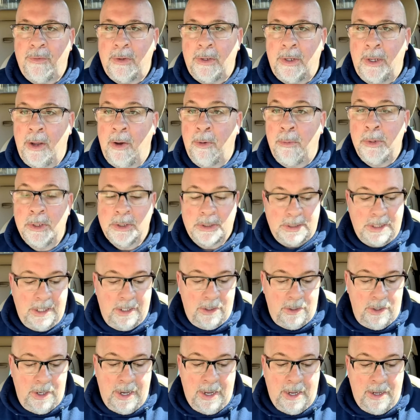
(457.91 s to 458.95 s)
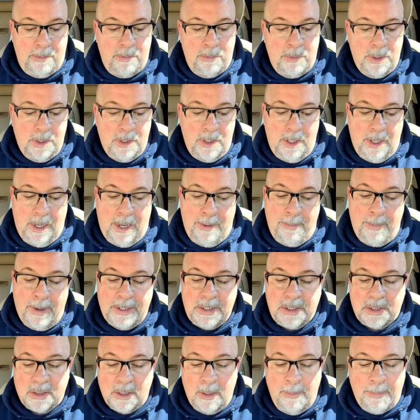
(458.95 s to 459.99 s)
I almost said her name. I
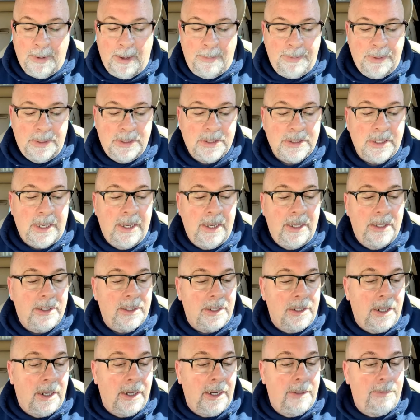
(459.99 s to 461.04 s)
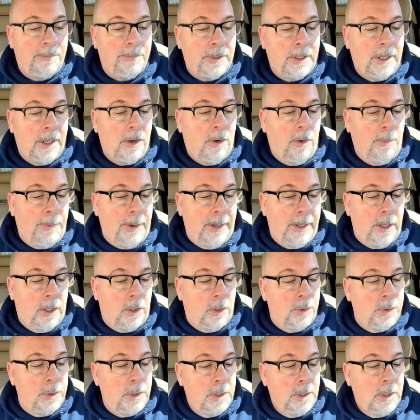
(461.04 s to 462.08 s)
might slip up and say it tonight, but I hope I
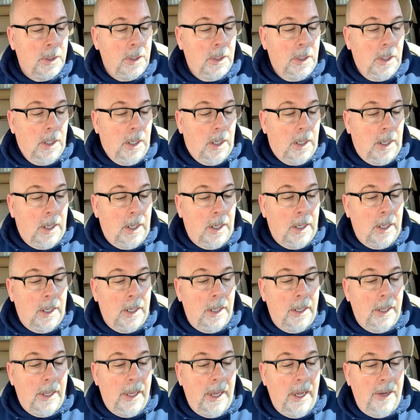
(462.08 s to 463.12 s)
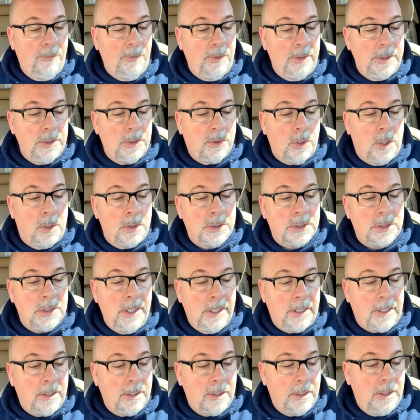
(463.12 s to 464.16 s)
don't. Evelyn
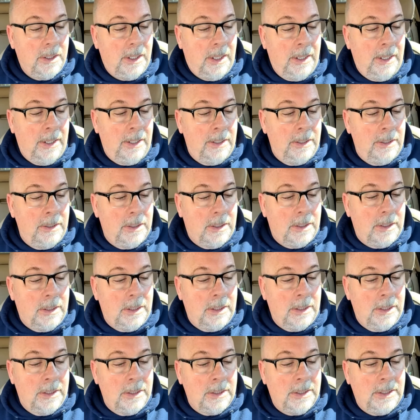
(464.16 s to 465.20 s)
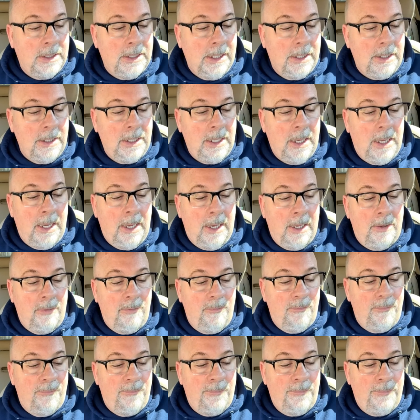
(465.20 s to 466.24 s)
Grosnick and Kelly Ann
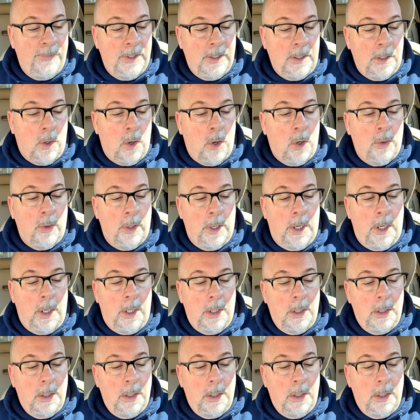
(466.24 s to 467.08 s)
Valoria.